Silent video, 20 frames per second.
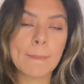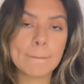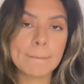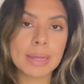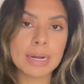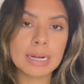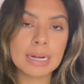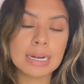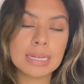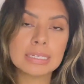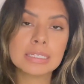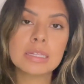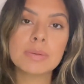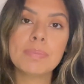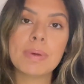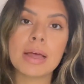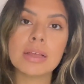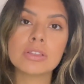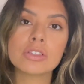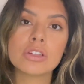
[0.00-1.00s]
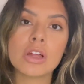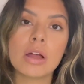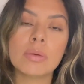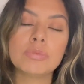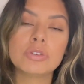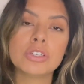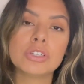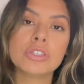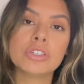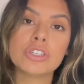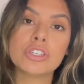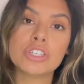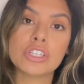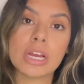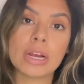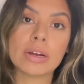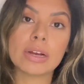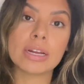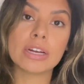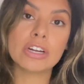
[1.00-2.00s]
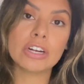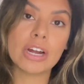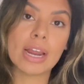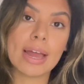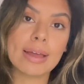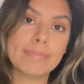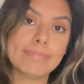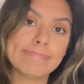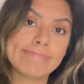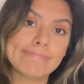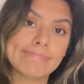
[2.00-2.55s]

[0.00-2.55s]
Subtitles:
but it is the best option to share internet.